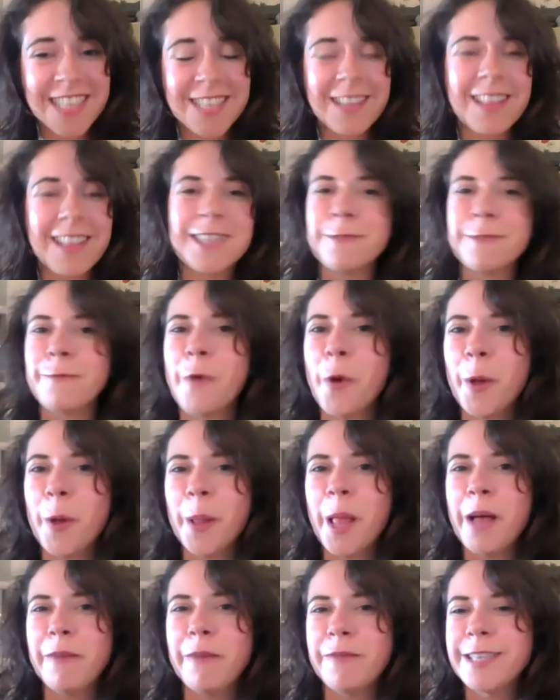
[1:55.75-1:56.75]
that's full
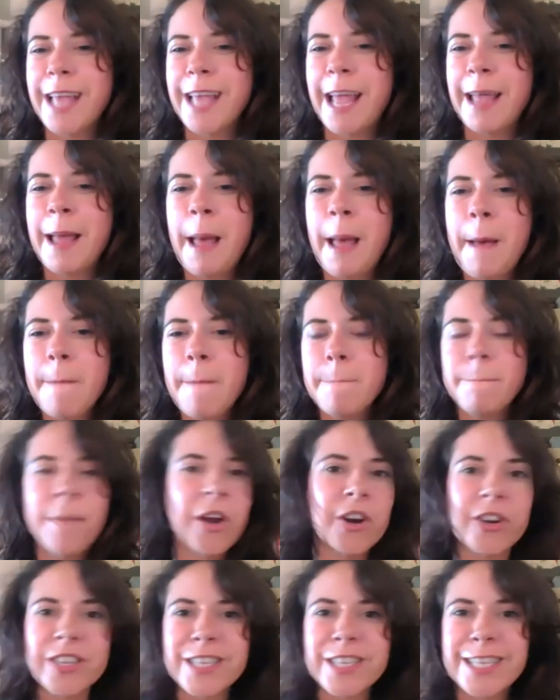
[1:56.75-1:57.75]
of, say,
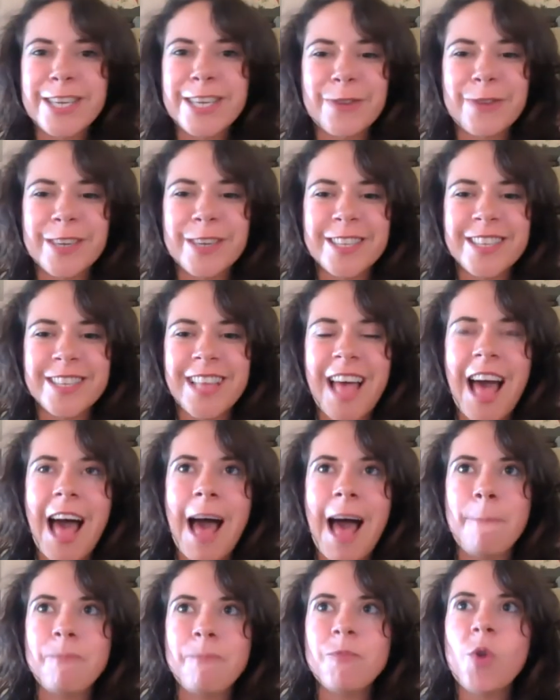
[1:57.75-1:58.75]
marital secrets,
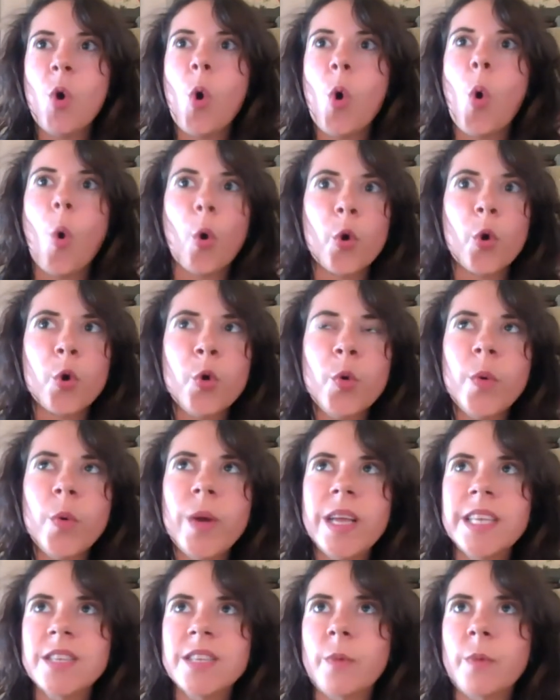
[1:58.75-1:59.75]
or who
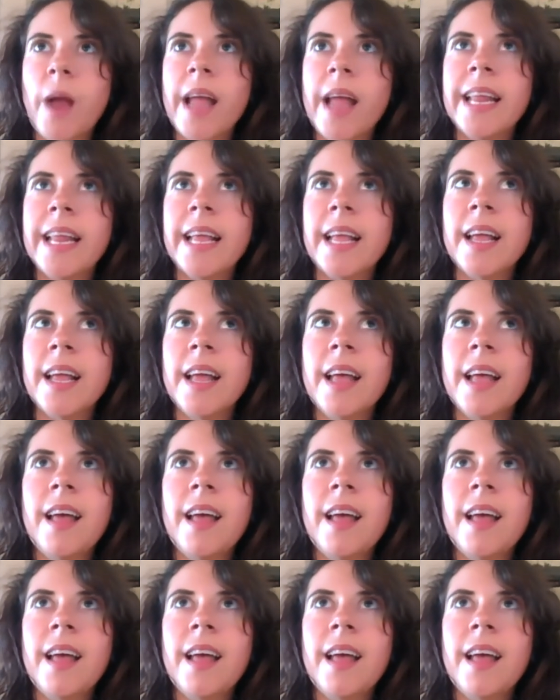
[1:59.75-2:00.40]
is writing,